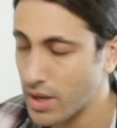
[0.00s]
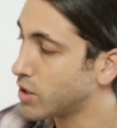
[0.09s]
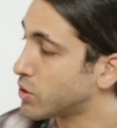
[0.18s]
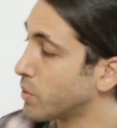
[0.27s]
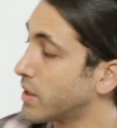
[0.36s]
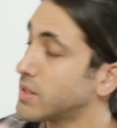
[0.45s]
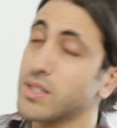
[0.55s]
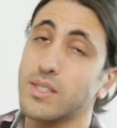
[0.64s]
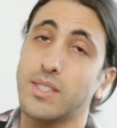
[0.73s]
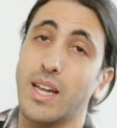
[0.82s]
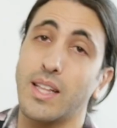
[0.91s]
So this is
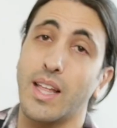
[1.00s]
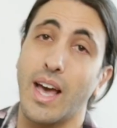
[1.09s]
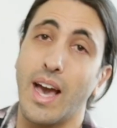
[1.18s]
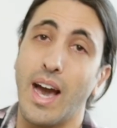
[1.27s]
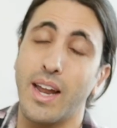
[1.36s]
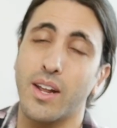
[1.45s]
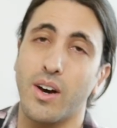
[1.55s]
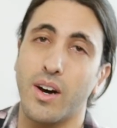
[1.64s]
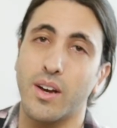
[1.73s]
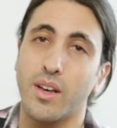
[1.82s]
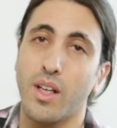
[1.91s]
a setting that I had it
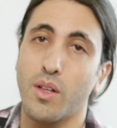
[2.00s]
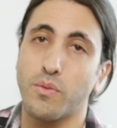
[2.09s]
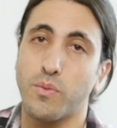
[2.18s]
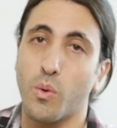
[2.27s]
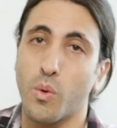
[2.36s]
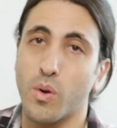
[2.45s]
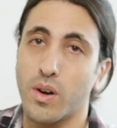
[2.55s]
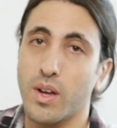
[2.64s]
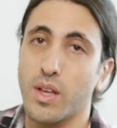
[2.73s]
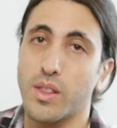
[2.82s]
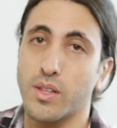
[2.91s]
on
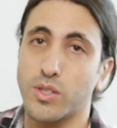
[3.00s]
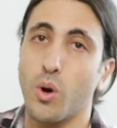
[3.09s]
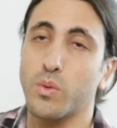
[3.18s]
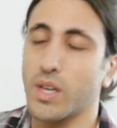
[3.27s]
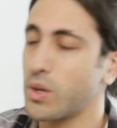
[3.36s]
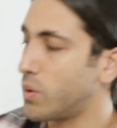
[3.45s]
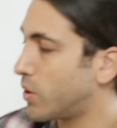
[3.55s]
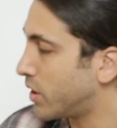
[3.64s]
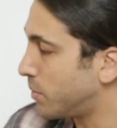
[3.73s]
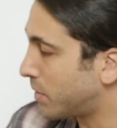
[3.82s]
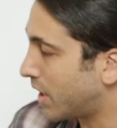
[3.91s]
for the tone that you
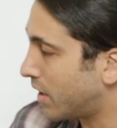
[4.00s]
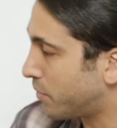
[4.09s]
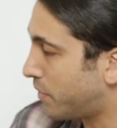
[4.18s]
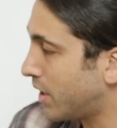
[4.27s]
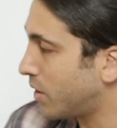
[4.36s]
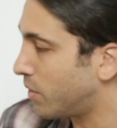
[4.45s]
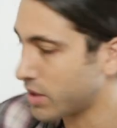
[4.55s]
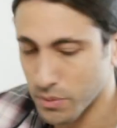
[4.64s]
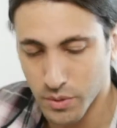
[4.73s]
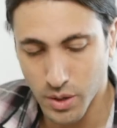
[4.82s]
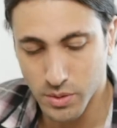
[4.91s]
heard in the beginning of the video. And then
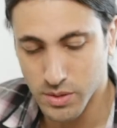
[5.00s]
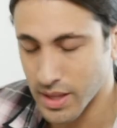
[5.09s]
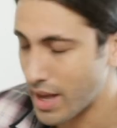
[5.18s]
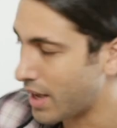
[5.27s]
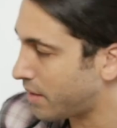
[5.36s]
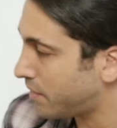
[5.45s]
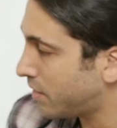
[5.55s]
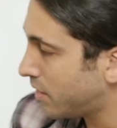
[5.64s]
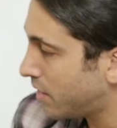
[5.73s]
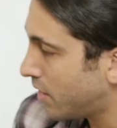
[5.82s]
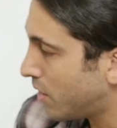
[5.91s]
if we go to that
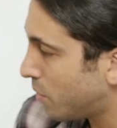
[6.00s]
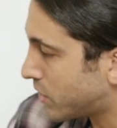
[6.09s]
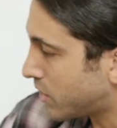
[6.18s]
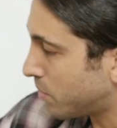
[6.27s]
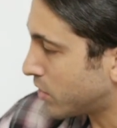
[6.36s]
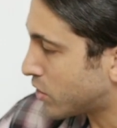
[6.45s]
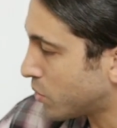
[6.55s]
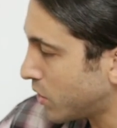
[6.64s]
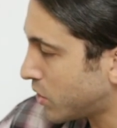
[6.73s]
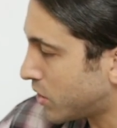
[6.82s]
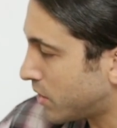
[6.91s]
with some
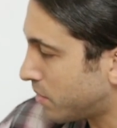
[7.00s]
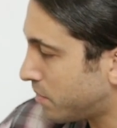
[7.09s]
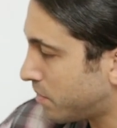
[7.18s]
distortion,